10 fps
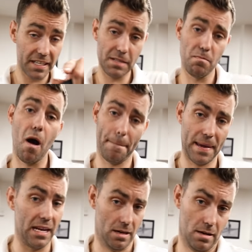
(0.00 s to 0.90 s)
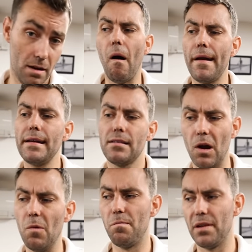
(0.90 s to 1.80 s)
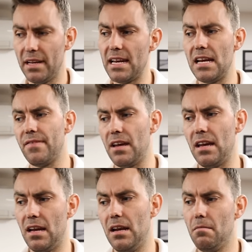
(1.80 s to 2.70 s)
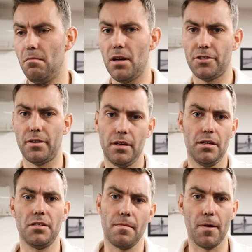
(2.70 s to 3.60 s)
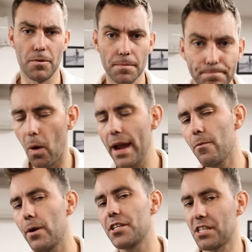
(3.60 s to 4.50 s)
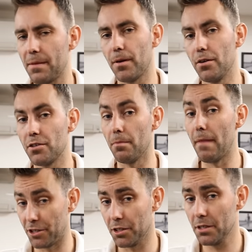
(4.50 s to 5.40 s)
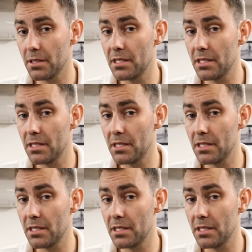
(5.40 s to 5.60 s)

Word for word: this is my opinion. I don't believe in measuring sit bones. The way in which sit bones are measured,